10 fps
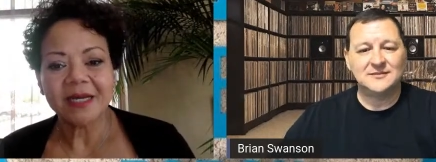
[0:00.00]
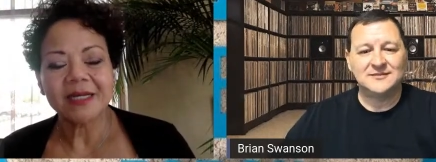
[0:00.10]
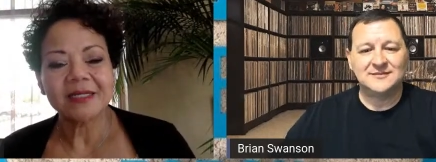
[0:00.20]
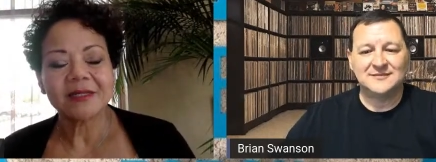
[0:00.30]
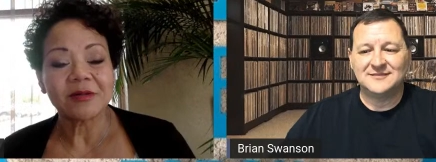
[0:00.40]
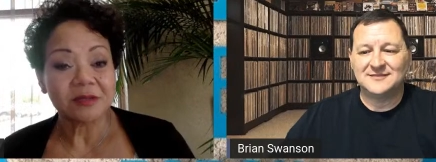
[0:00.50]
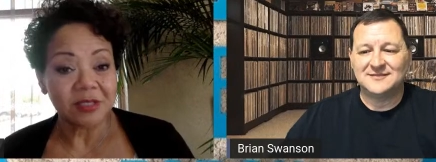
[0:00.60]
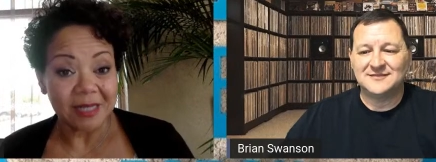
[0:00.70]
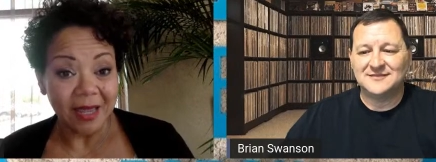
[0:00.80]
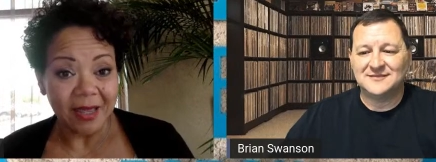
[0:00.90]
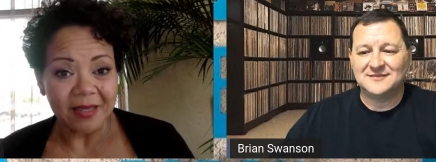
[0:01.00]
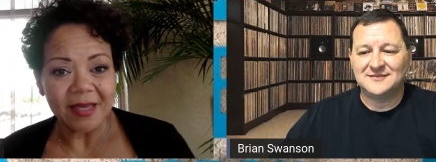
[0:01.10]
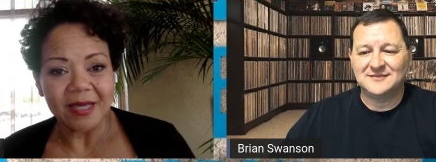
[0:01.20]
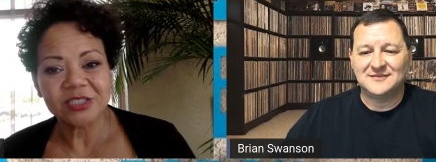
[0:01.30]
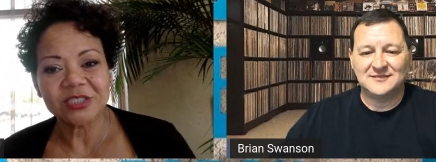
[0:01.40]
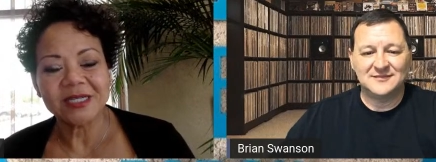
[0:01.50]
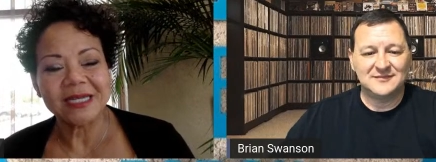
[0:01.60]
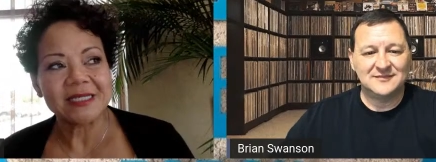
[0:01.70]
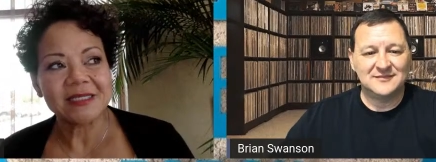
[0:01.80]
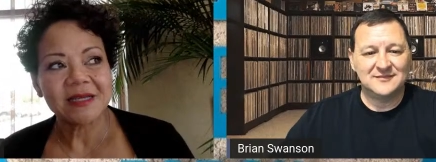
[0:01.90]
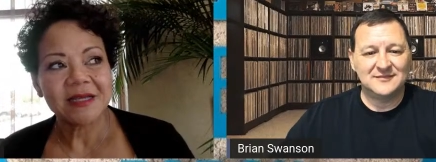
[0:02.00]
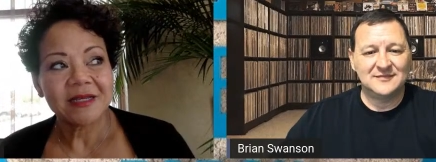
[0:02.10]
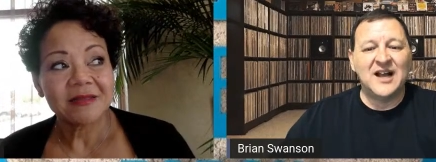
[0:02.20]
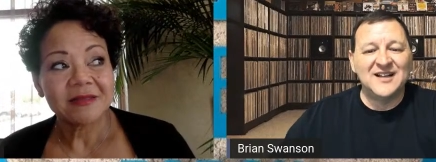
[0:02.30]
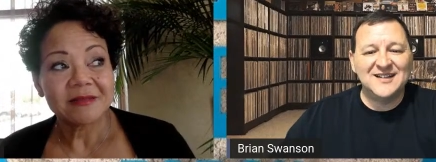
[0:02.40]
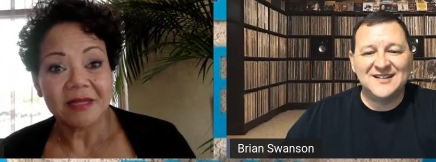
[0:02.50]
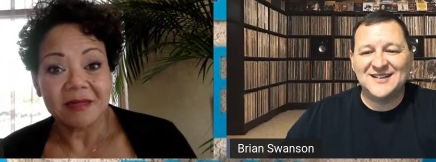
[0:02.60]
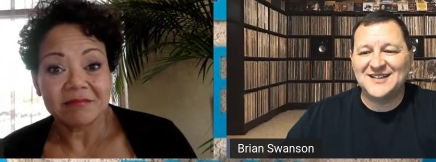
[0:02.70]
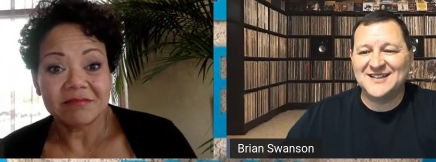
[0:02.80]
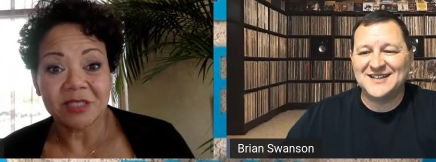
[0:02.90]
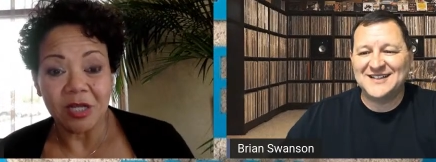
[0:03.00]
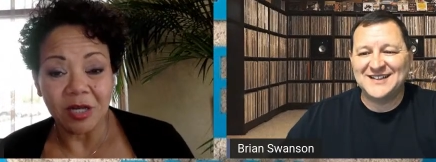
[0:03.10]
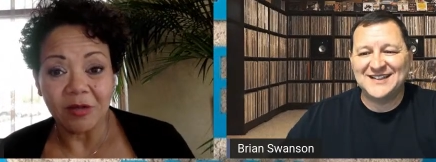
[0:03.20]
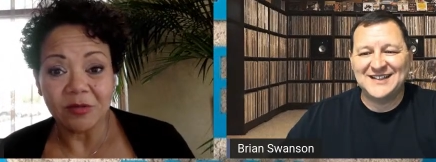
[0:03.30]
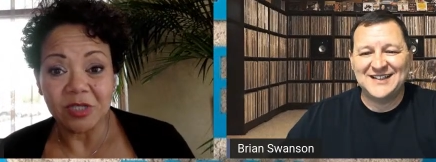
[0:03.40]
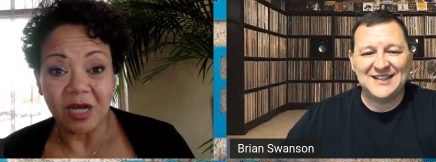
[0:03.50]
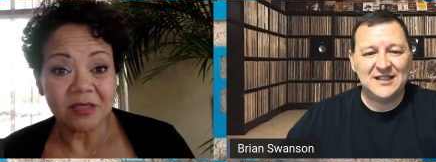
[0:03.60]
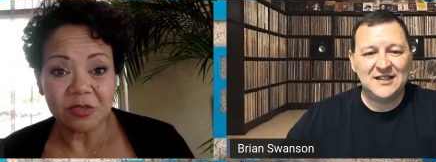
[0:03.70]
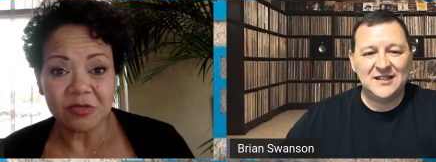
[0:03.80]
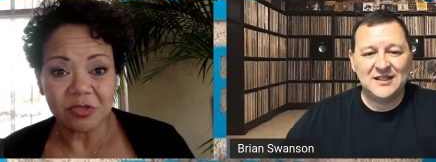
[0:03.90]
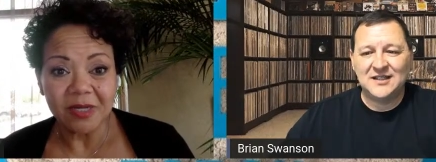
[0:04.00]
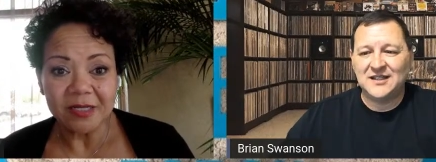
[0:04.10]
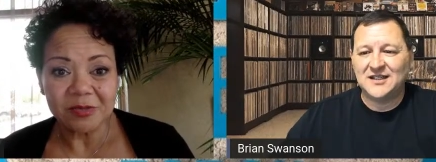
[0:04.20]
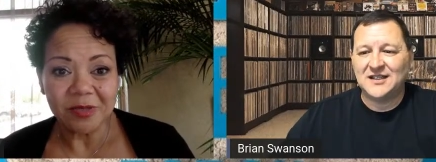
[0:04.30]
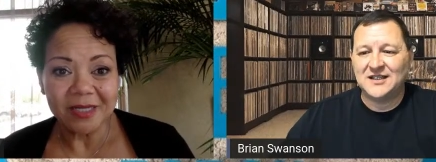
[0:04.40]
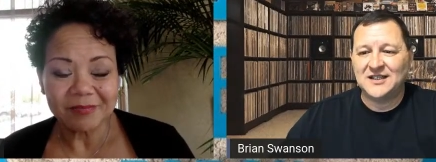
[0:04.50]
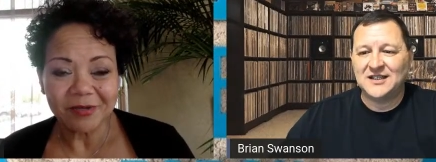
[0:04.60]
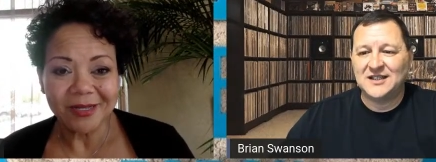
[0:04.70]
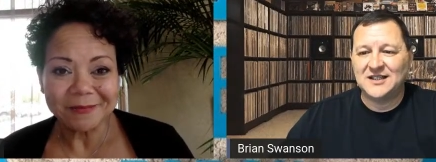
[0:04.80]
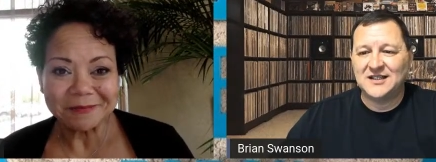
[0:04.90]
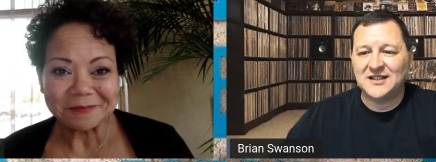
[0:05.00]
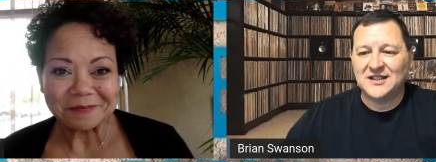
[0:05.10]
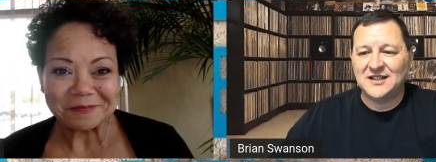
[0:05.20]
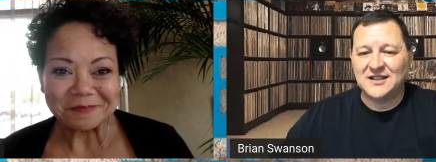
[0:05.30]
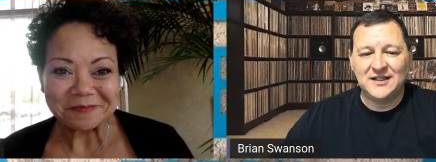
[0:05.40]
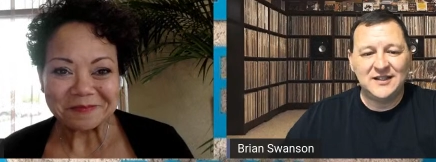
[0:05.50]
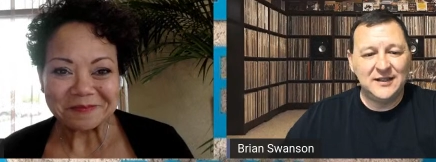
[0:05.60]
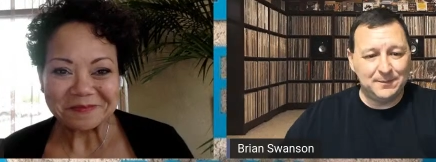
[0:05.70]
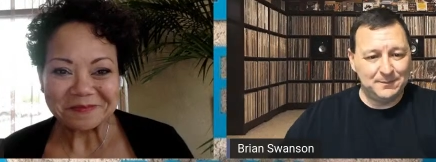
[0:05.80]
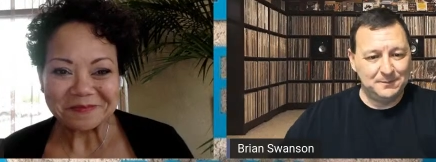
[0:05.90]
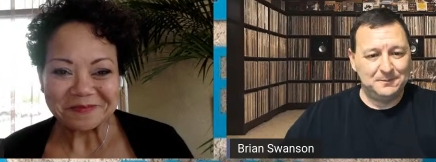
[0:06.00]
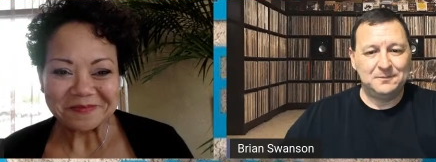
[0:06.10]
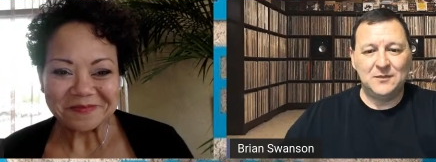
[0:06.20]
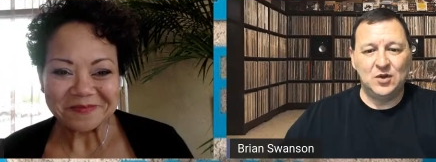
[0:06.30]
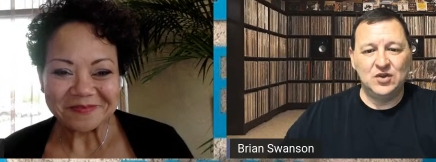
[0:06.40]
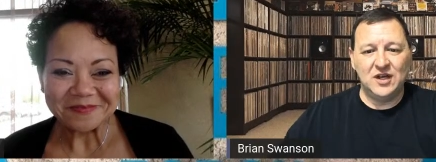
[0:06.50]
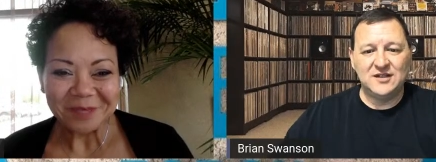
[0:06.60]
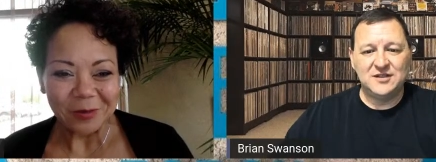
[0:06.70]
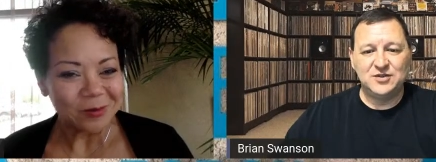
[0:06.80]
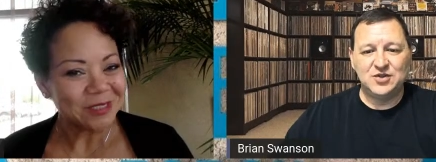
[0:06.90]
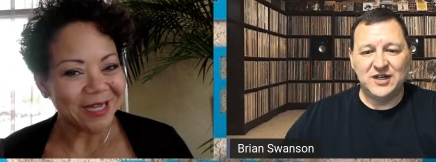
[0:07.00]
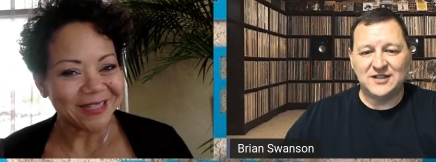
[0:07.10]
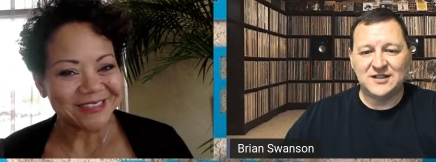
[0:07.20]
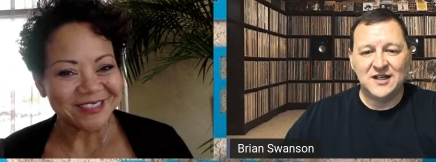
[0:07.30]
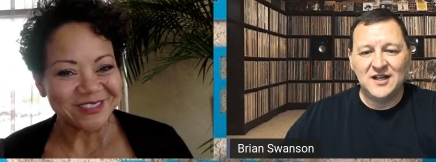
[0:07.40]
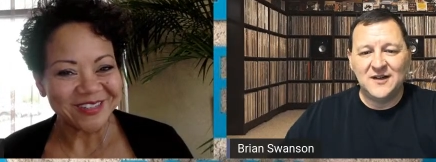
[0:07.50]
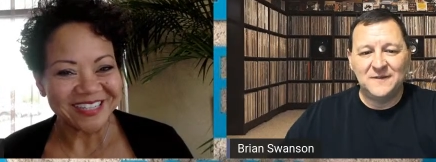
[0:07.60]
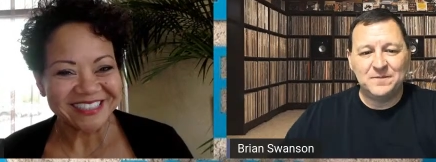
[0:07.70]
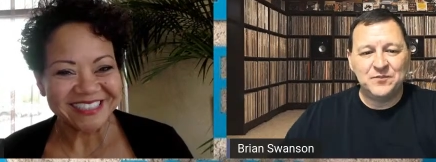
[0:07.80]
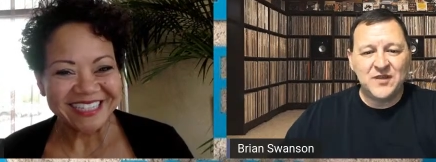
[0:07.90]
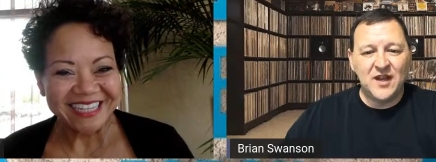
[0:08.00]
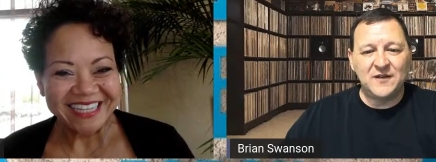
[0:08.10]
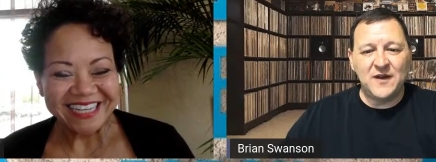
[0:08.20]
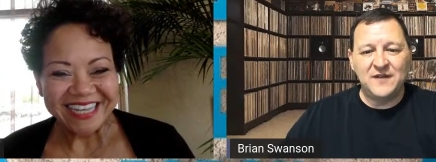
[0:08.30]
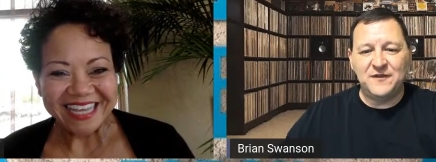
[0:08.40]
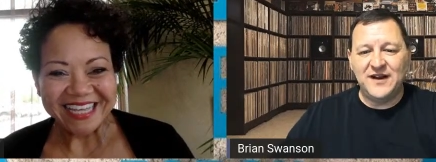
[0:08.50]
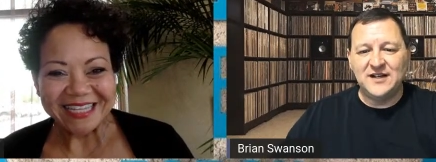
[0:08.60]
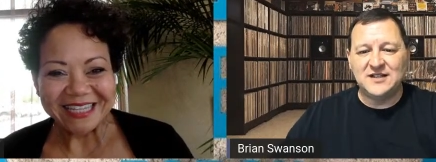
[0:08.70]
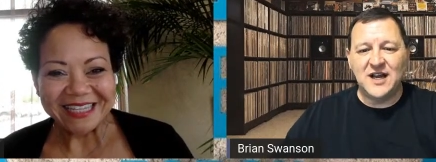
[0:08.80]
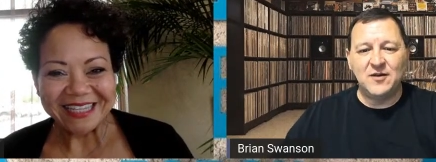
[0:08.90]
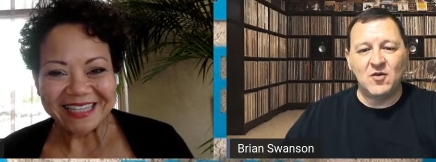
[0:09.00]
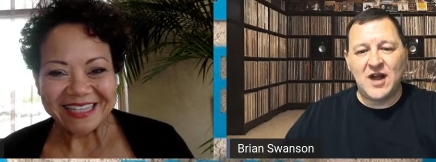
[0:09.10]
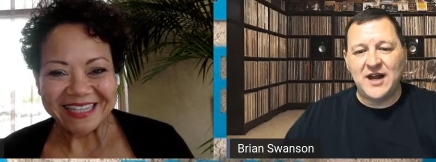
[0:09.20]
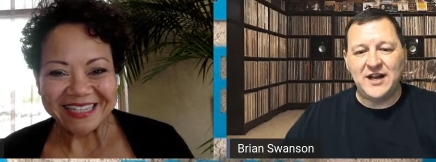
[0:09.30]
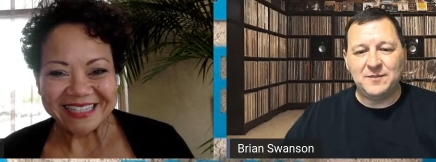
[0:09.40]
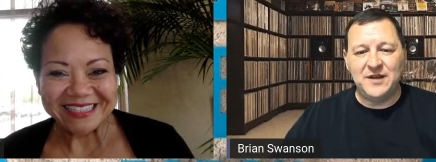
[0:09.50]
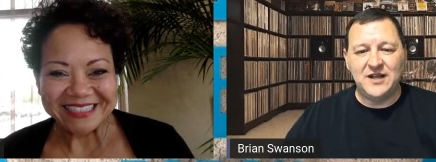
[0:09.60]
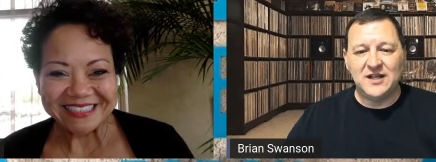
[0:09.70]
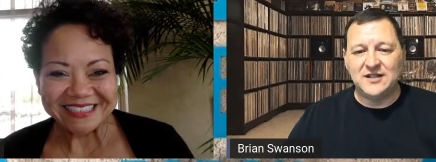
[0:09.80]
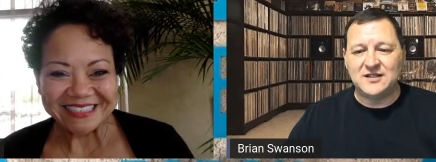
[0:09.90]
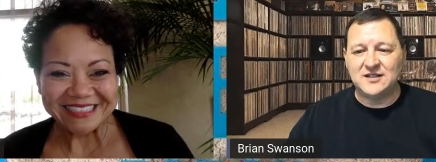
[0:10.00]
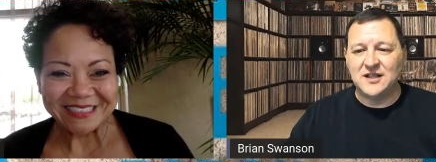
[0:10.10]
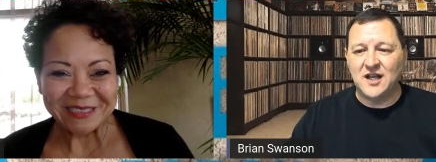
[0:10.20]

Speaker 1: tonight, today actually, is uh, an old dog, new tricks, right, Brian?
Speaker 2: Yep, old dogs, new old tricks. Dogs, new tricks. I, I, find this and, ironic because